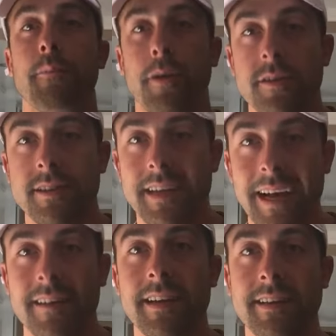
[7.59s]

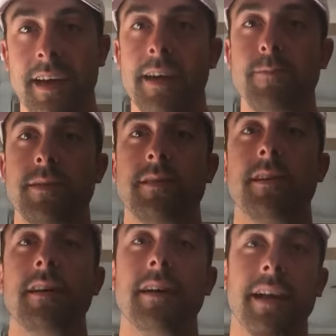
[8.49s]
personality types
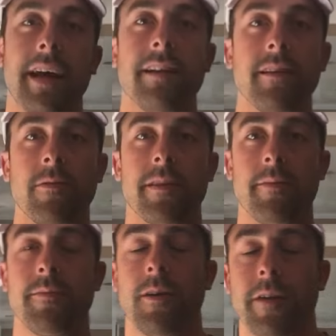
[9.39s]
and how to deal with
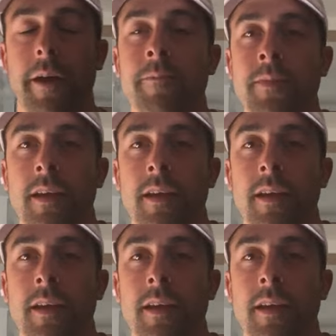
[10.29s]
them, okay?